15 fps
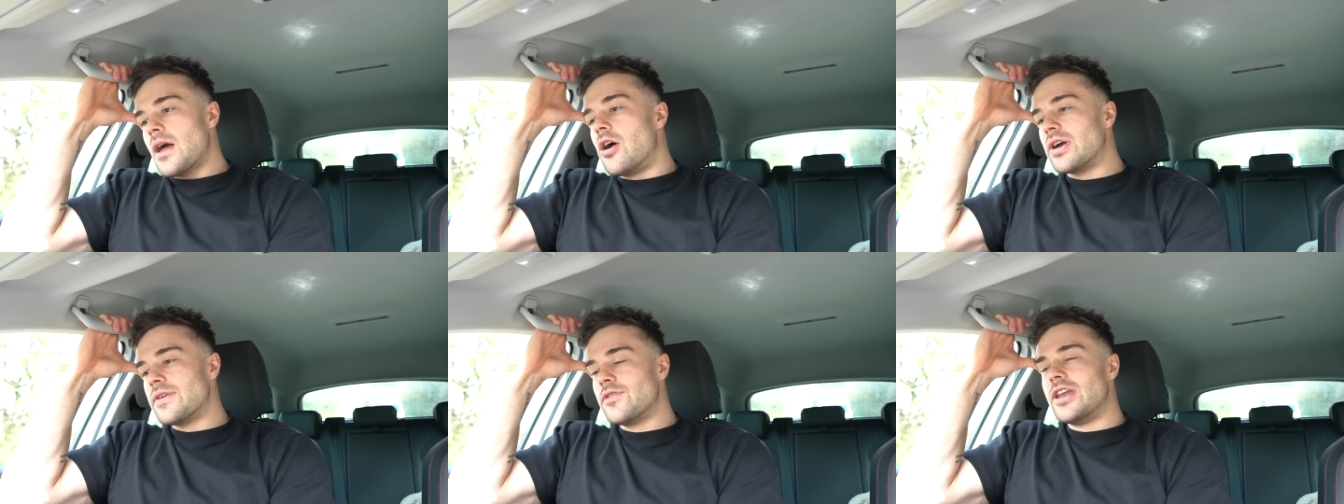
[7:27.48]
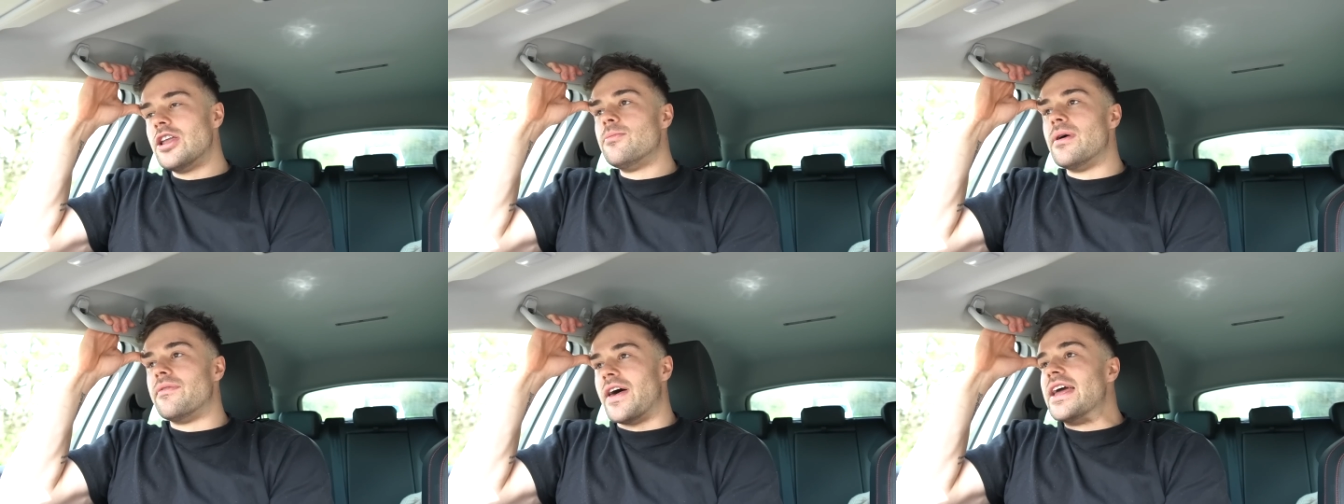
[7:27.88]
I'll give you a
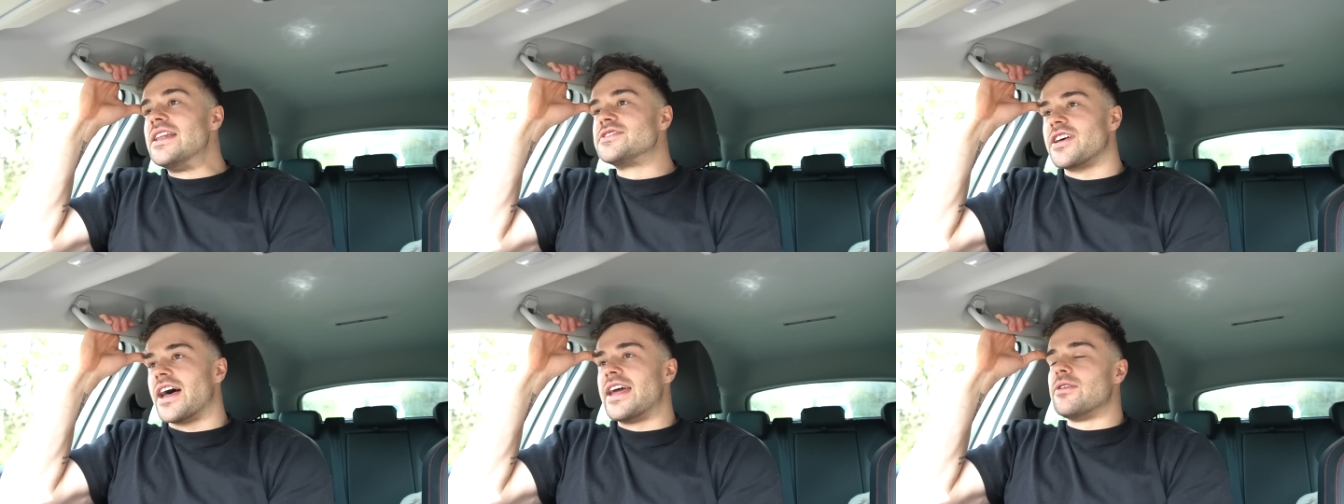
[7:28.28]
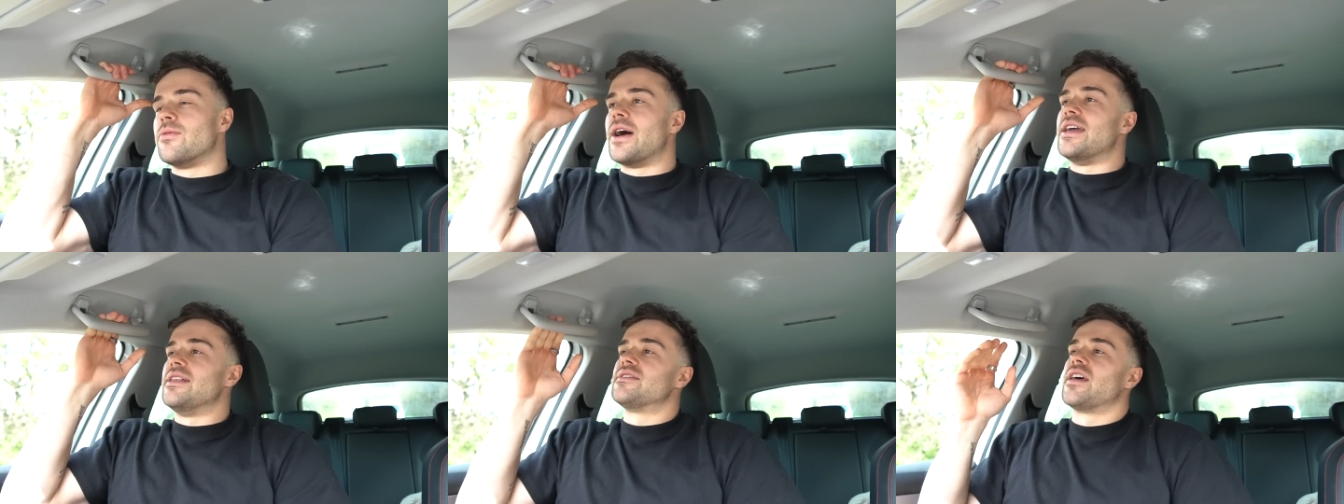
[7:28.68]
little bit of an insight
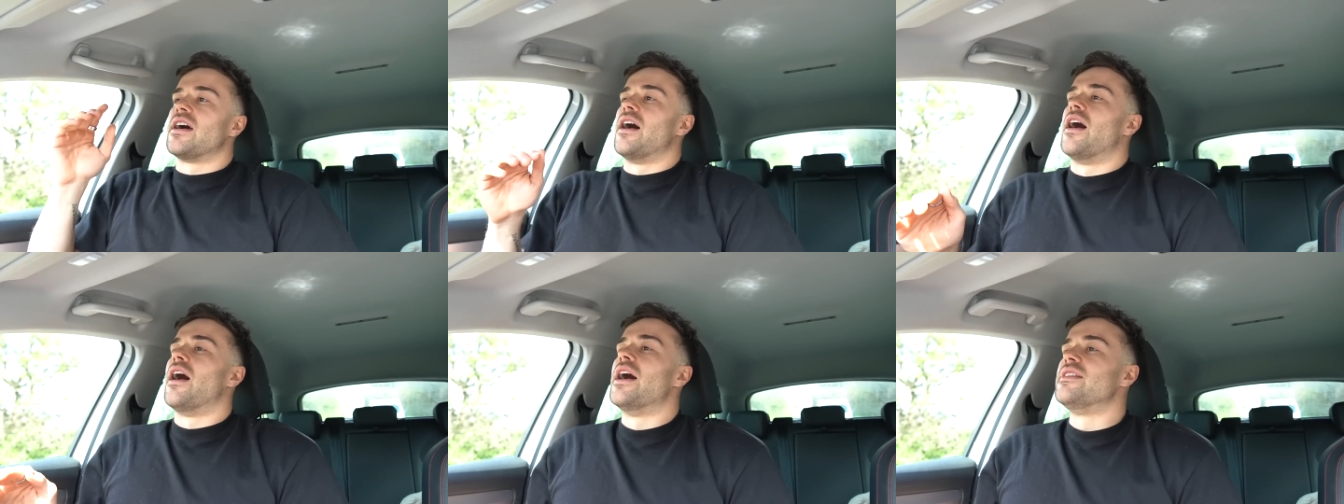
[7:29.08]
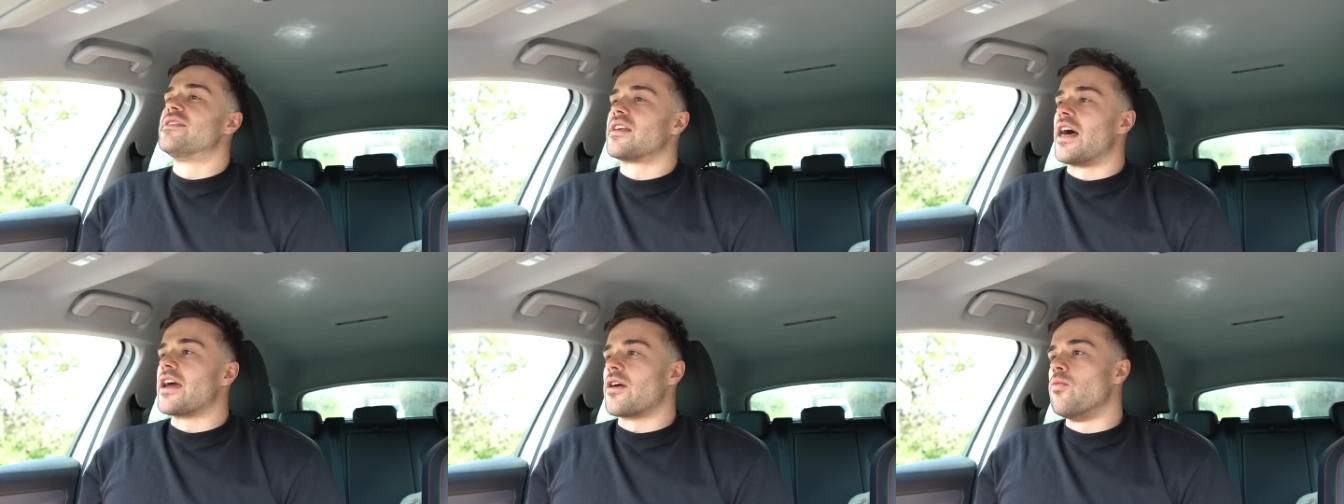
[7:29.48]
anyway into
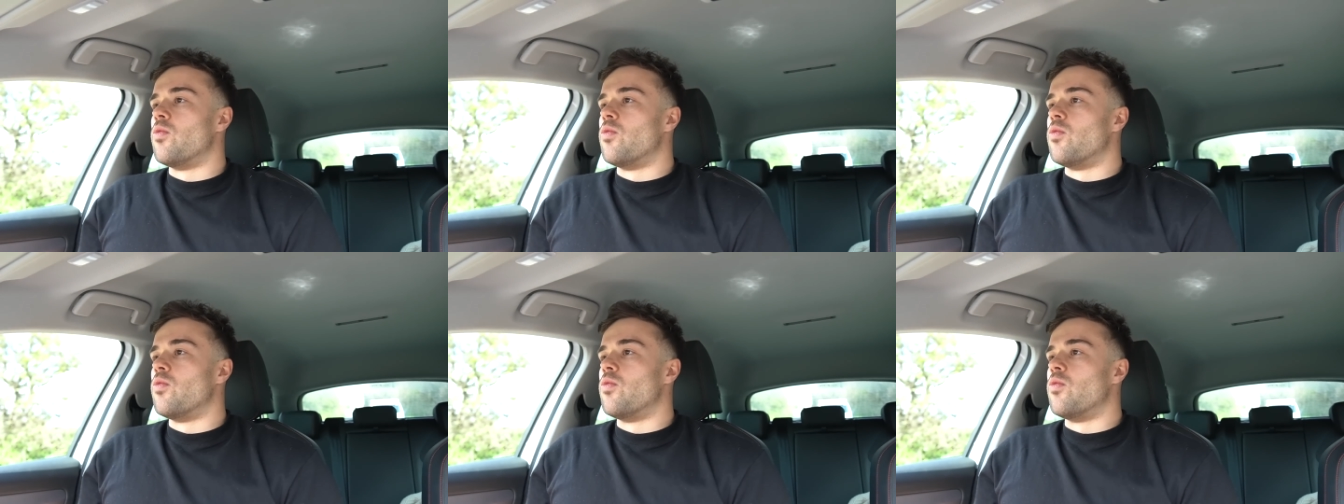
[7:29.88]
into like